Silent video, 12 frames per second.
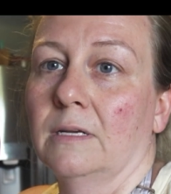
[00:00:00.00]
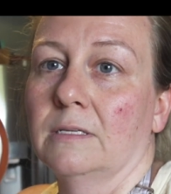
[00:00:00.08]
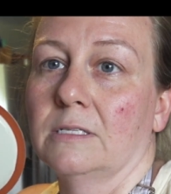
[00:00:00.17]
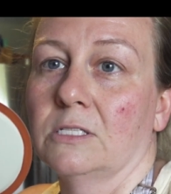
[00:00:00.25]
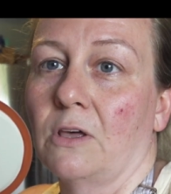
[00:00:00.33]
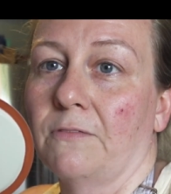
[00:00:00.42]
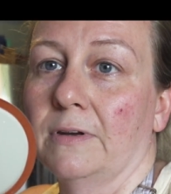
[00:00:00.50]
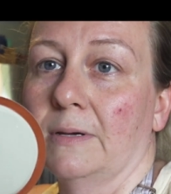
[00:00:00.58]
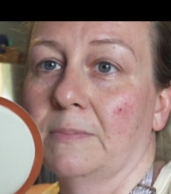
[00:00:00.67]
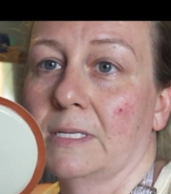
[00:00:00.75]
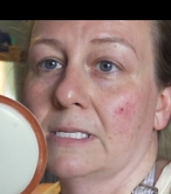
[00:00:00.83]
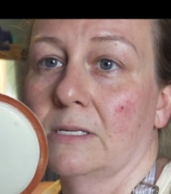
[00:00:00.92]
Soften
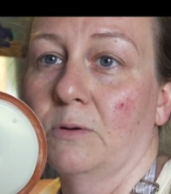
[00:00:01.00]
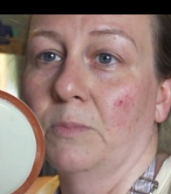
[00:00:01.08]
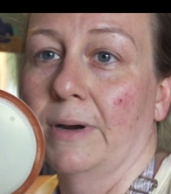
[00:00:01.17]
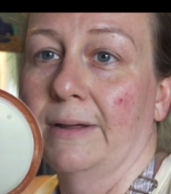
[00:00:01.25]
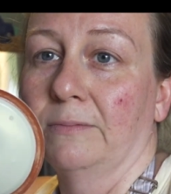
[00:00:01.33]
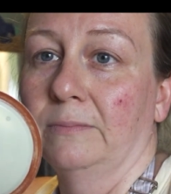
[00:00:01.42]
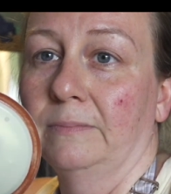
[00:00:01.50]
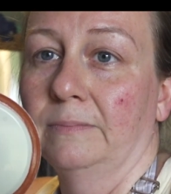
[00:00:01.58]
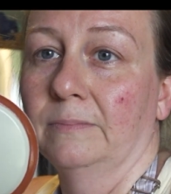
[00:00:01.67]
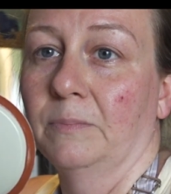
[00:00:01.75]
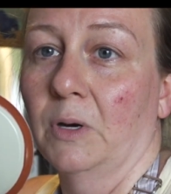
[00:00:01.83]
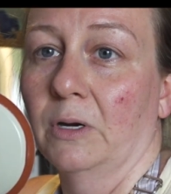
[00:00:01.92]
up this little brown
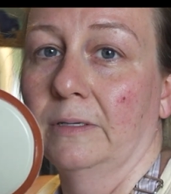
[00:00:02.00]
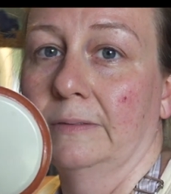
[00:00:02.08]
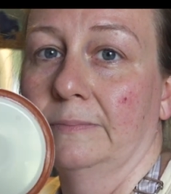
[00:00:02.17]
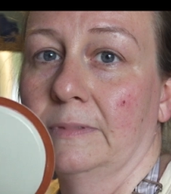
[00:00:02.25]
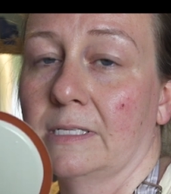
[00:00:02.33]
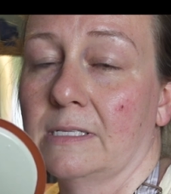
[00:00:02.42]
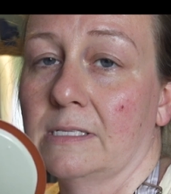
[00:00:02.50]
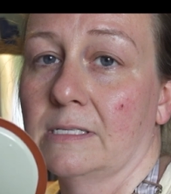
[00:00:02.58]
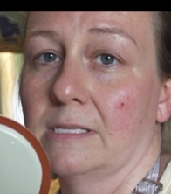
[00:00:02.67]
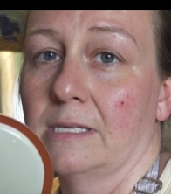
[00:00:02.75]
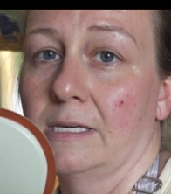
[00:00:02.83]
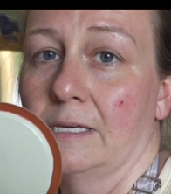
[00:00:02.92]
part. This is
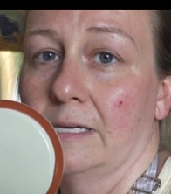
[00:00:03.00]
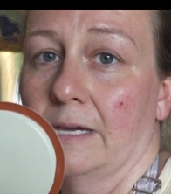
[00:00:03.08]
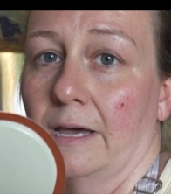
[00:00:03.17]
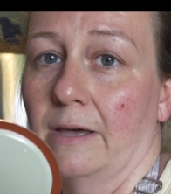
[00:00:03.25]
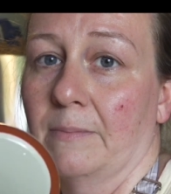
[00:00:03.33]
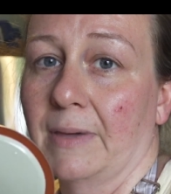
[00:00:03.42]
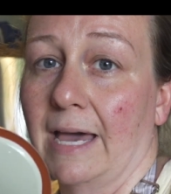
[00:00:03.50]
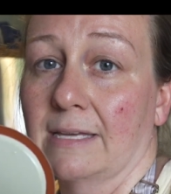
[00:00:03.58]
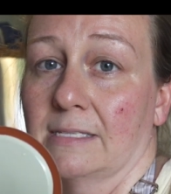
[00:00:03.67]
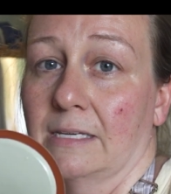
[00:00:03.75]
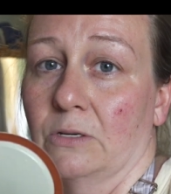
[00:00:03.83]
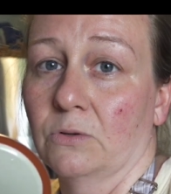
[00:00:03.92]
the
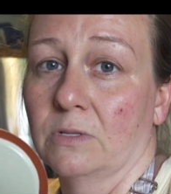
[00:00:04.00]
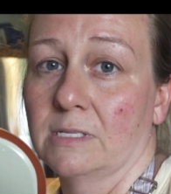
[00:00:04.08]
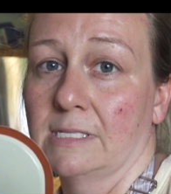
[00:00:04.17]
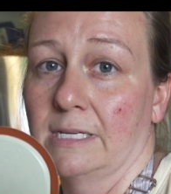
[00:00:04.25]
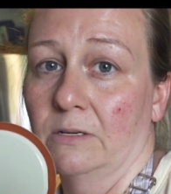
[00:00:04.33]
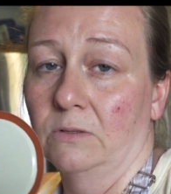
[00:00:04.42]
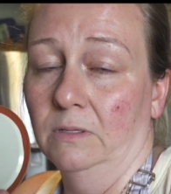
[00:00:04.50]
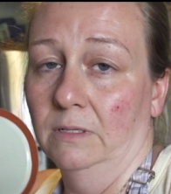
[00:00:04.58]
gasket or the seal,